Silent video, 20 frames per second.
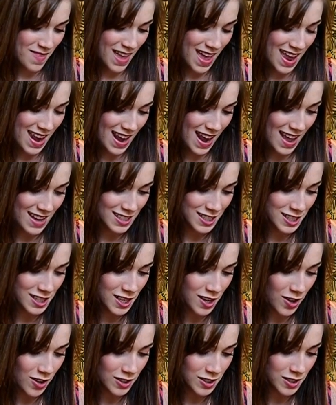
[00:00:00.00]
And
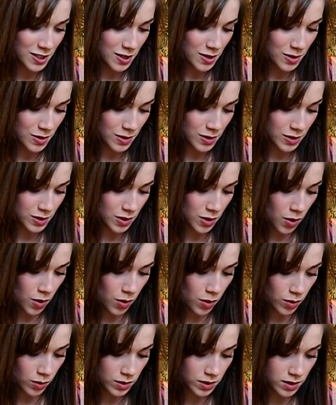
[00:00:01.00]
she also
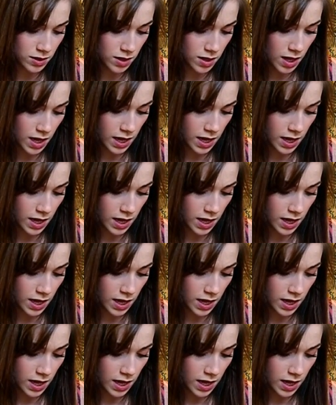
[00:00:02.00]
told